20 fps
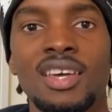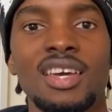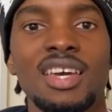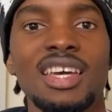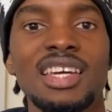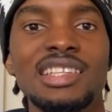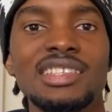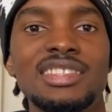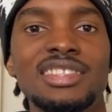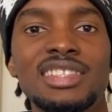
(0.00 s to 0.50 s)

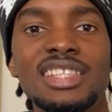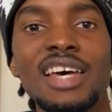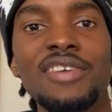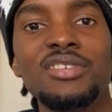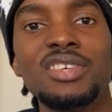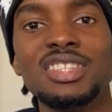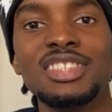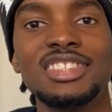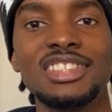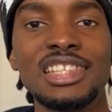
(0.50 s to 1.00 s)
In
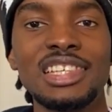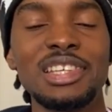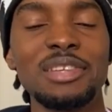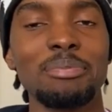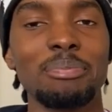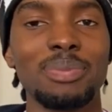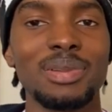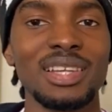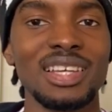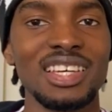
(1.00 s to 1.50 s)
17th
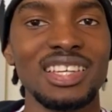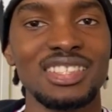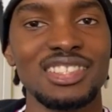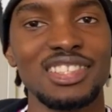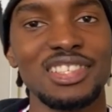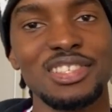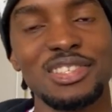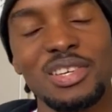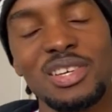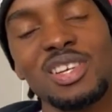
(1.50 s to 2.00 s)
place
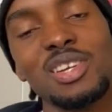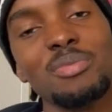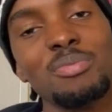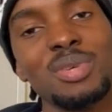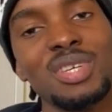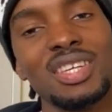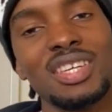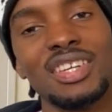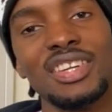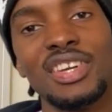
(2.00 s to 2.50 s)
is going to
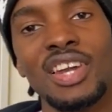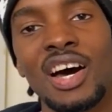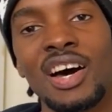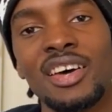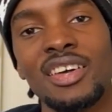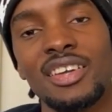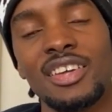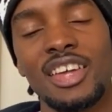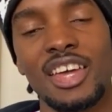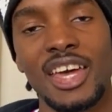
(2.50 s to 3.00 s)
be
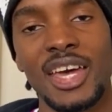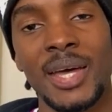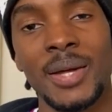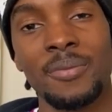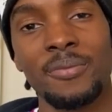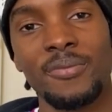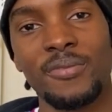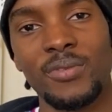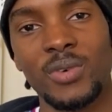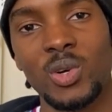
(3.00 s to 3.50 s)
Nottingham
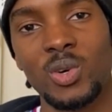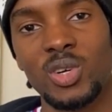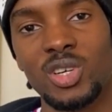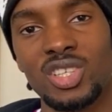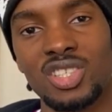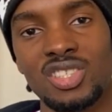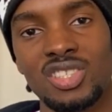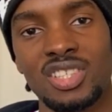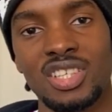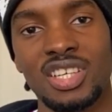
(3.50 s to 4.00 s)
Forest.